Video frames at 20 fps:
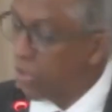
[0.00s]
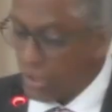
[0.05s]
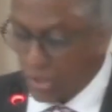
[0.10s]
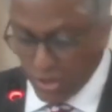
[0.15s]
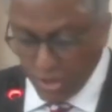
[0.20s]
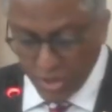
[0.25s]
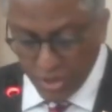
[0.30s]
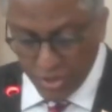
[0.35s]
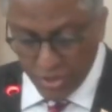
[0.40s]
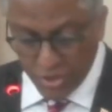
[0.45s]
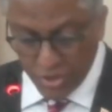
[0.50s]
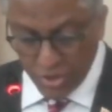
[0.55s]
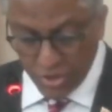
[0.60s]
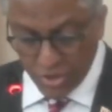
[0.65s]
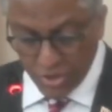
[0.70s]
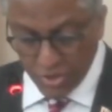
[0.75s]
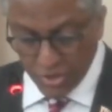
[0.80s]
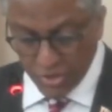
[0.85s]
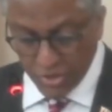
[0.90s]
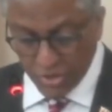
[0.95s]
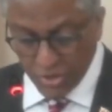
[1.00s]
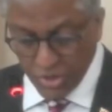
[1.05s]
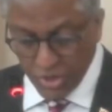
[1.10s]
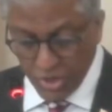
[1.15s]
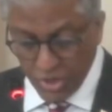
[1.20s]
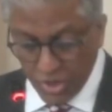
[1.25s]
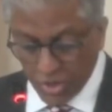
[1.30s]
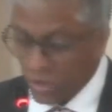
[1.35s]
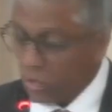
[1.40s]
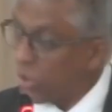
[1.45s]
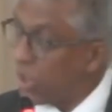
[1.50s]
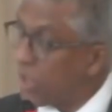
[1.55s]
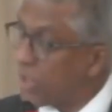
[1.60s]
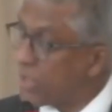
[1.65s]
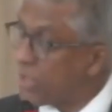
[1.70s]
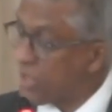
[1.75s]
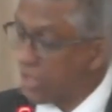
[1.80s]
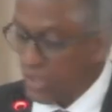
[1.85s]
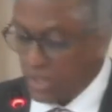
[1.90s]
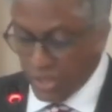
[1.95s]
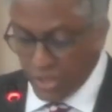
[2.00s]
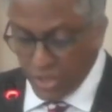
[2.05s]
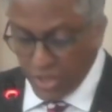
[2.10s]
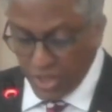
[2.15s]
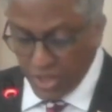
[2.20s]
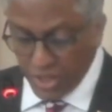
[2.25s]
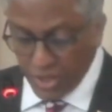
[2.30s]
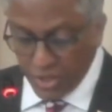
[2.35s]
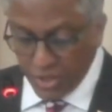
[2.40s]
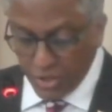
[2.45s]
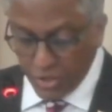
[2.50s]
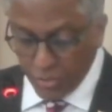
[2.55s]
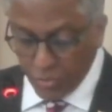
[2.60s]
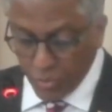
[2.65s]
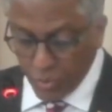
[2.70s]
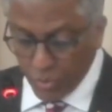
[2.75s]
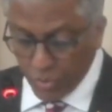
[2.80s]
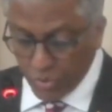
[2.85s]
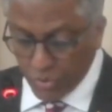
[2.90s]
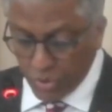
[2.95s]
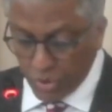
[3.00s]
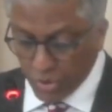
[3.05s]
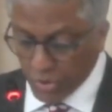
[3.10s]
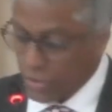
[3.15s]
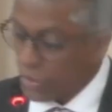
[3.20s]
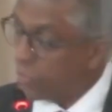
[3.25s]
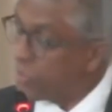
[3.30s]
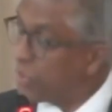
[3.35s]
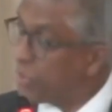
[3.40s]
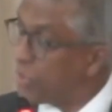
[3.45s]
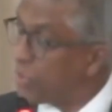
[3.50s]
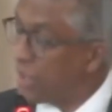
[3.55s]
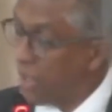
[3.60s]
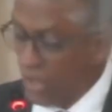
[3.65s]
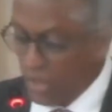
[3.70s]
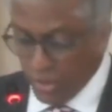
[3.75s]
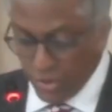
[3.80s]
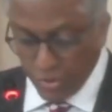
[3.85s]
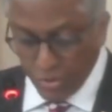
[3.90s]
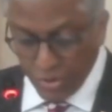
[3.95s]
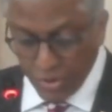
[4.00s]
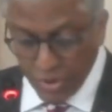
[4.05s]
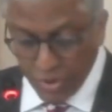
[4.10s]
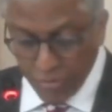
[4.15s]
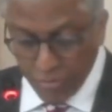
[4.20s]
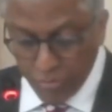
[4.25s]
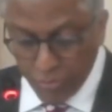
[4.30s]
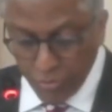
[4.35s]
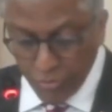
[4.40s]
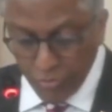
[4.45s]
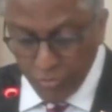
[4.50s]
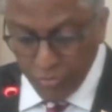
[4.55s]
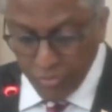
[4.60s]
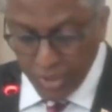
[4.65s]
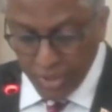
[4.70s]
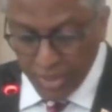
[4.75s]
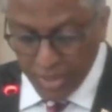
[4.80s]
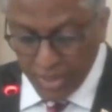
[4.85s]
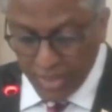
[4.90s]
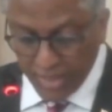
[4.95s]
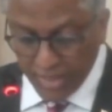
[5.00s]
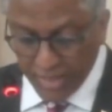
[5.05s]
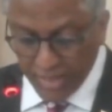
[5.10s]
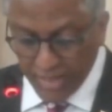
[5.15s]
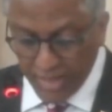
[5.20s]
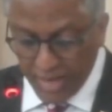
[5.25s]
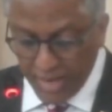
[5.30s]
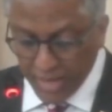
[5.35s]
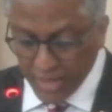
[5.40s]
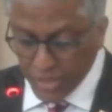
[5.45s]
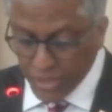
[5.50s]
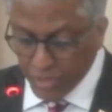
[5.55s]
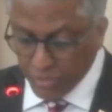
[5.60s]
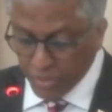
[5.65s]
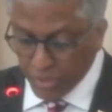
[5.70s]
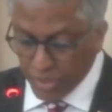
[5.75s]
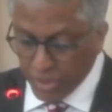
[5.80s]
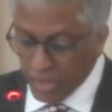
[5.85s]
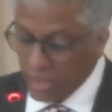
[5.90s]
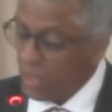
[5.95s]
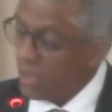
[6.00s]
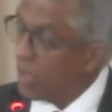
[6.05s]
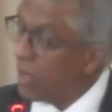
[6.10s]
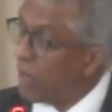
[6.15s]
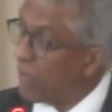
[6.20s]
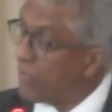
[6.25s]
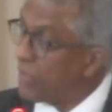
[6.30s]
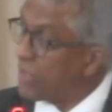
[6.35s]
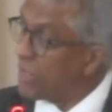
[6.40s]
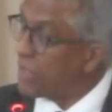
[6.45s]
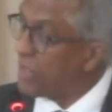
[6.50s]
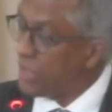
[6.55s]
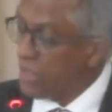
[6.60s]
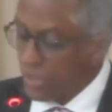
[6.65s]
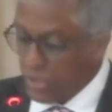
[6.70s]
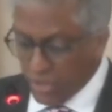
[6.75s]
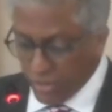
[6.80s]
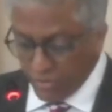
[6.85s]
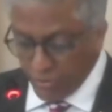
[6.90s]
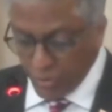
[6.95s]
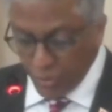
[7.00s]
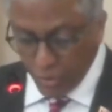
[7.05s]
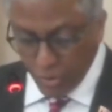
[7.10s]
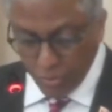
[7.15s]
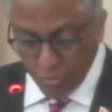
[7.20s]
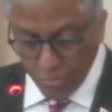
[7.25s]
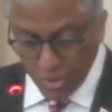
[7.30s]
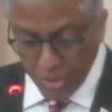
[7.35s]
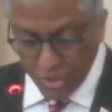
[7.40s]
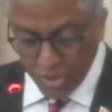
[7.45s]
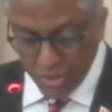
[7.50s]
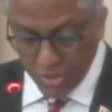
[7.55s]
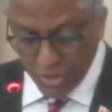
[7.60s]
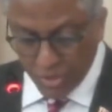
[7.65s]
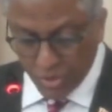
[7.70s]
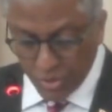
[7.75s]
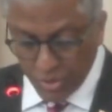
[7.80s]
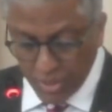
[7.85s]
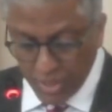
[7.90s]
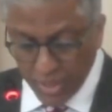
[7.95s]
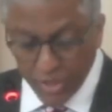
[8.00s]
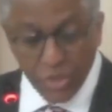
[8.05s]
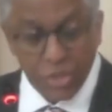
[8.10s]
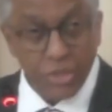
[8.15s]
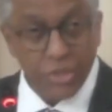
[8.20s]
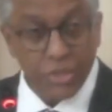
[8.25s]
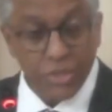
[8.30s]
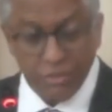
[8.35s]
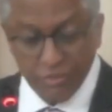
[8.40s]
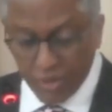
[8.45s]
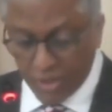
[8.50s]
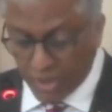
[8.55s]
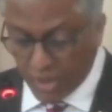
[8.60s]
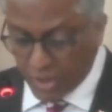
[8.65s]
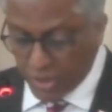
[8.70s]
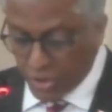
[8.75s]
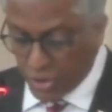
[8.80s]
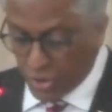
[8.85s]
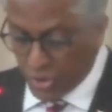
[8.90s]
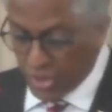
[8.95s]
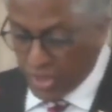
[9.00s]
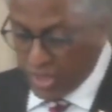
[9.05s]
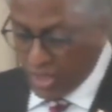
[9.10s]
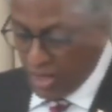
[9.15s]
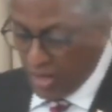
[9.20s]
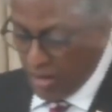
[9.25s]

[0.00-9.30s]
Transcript: in their status. CROSS is intended to both contribute to the improvement and enhancement of the ease of doing business credentials of the country,